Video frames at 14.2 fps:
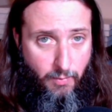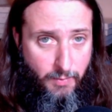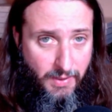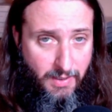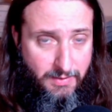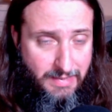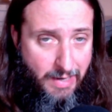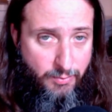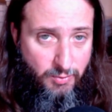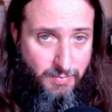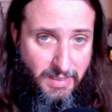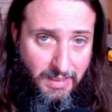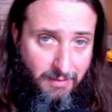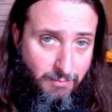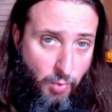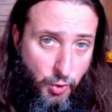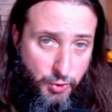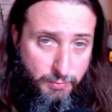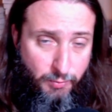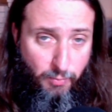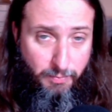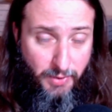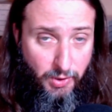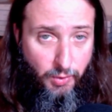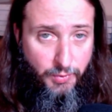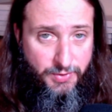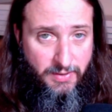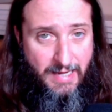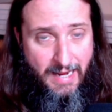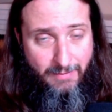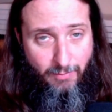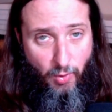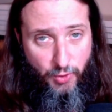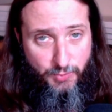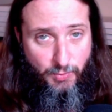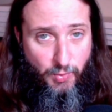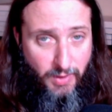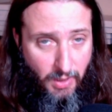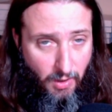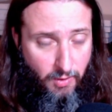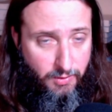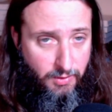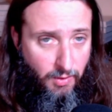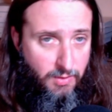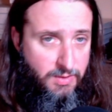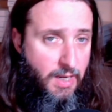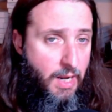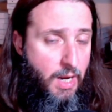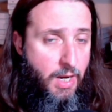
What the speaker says: because I was making multiple builds and had multiple characters.